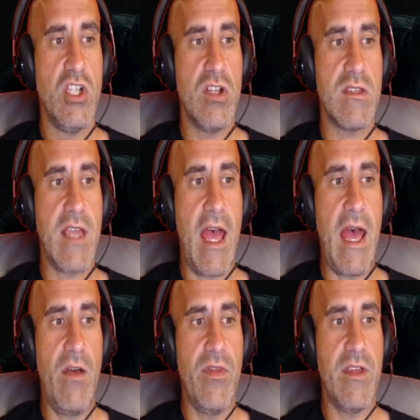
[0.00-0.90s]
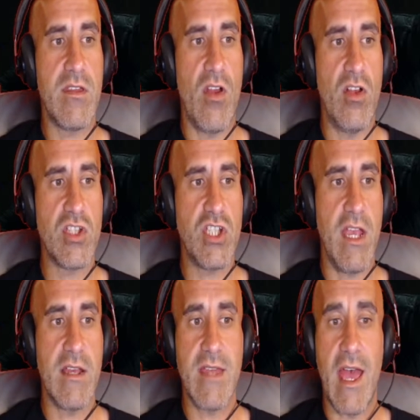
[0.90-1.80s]
Just how this all
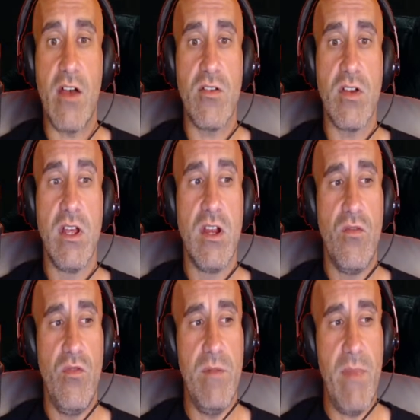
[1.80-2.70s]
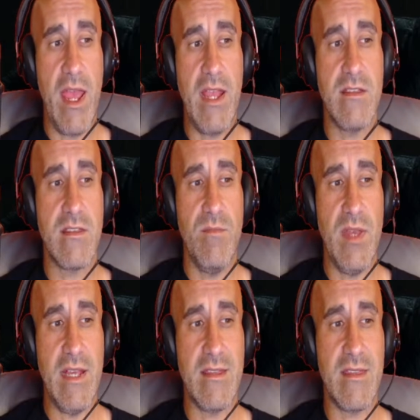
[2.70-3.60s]
shakes out remains to
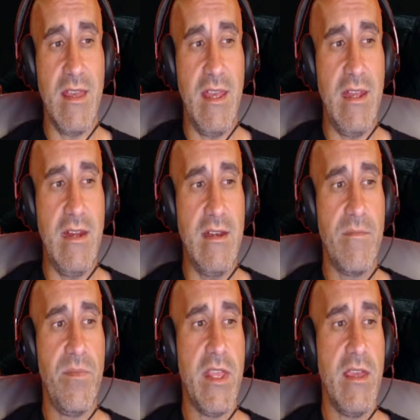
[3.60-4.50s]
be seen.